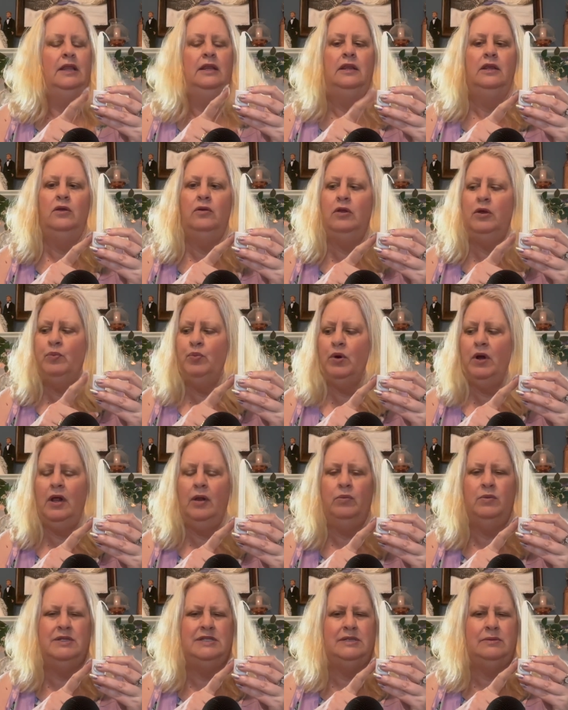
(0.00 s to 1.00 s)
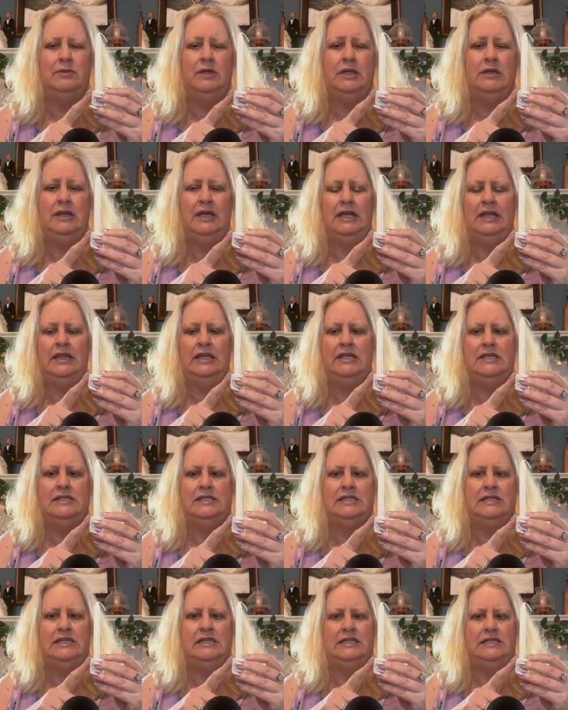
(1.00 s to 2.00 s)
The only problem with something like
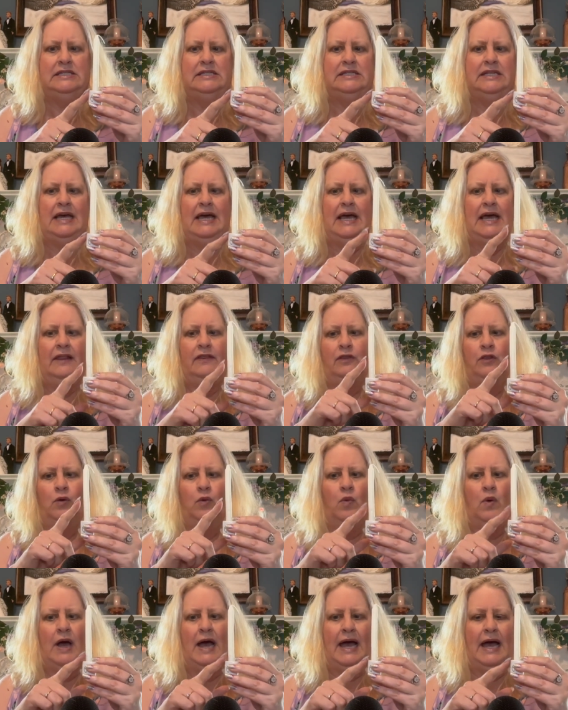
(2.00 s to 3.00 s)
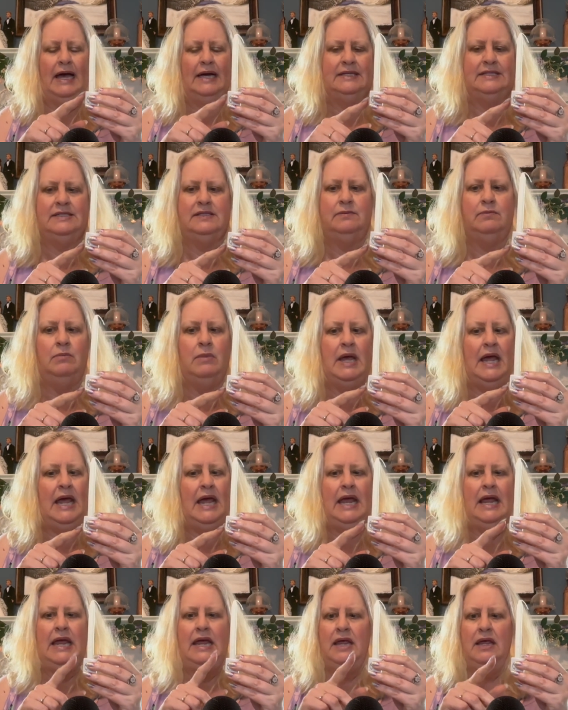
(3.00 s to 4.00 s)
this is that the wax
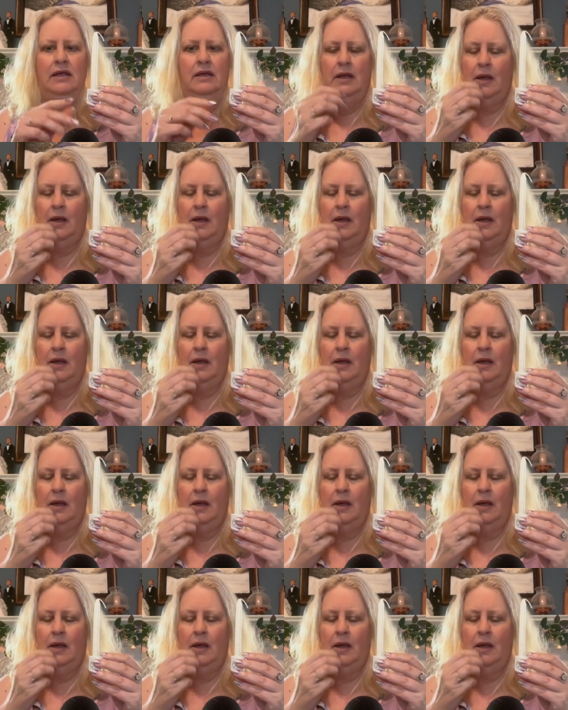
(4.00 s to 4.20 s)
may